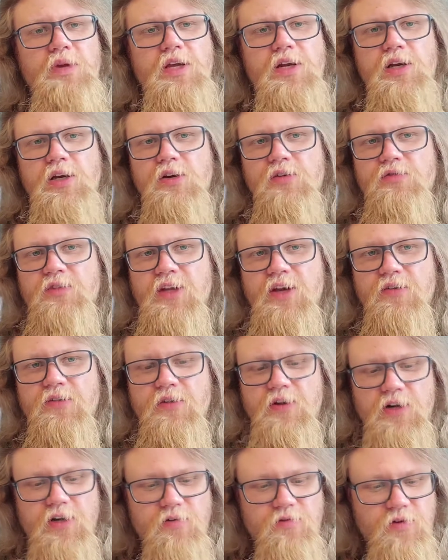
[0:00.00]
meaning of
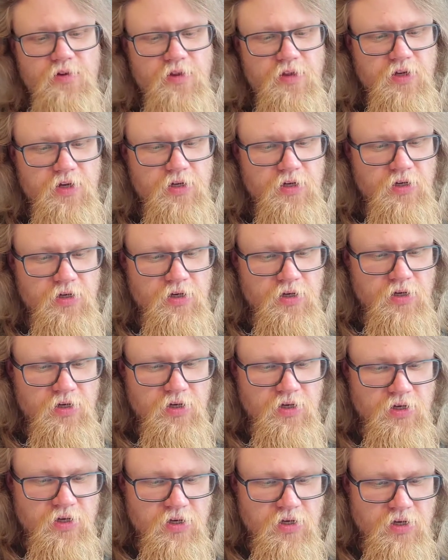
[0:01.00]
death and everything.
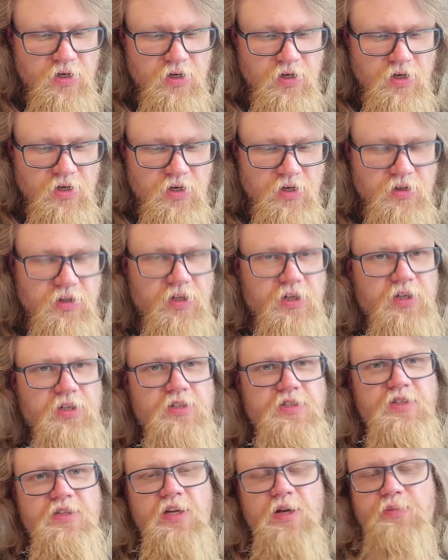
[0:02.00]
And then
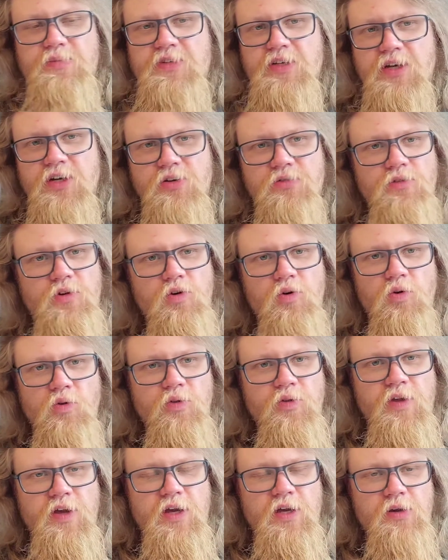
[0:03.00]
he snaps out of the whole
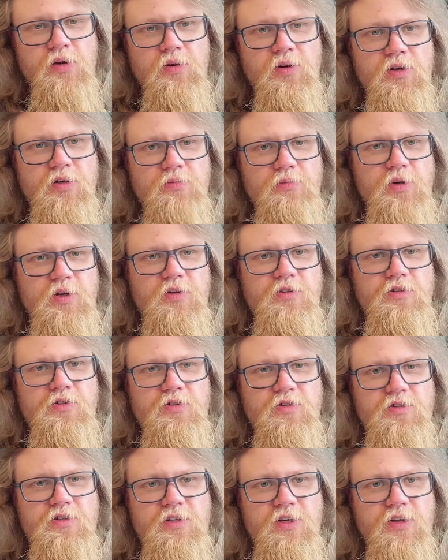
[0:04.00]
thing because
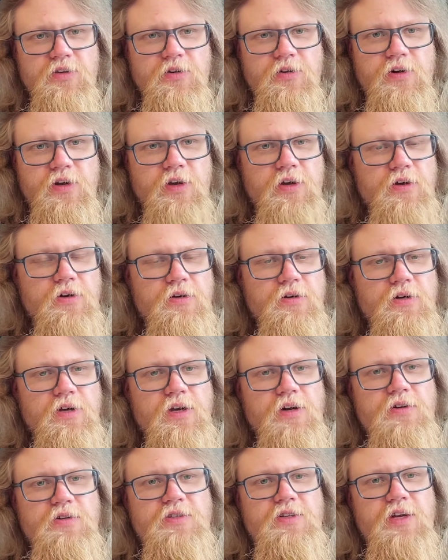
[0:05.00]
there's another
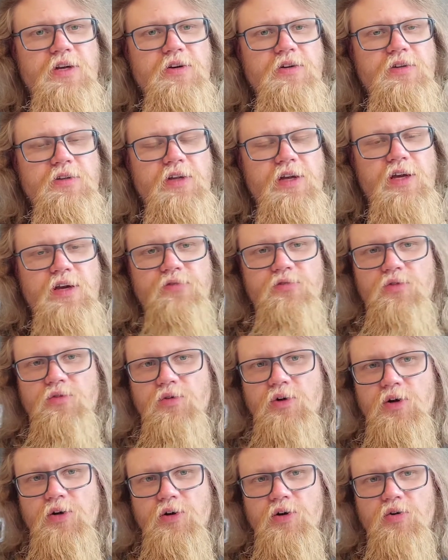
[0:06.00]
air siren. They have to
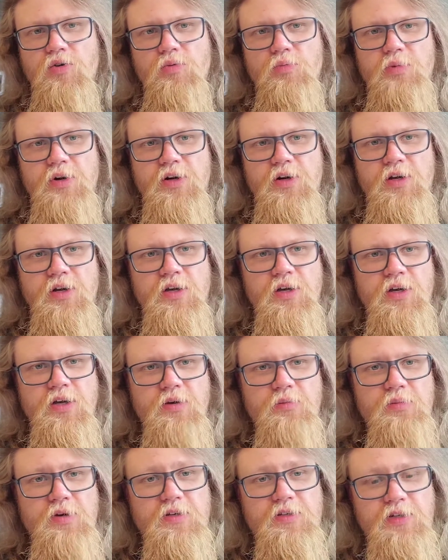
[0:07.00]
run home and
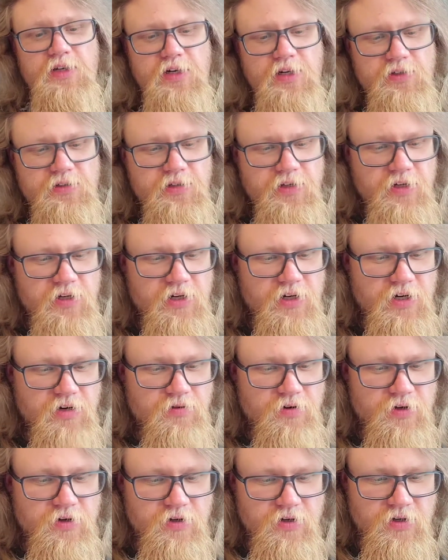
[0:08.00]
basically take
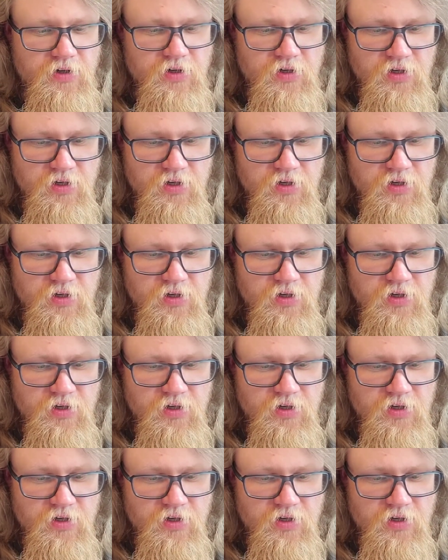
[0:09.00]
cover.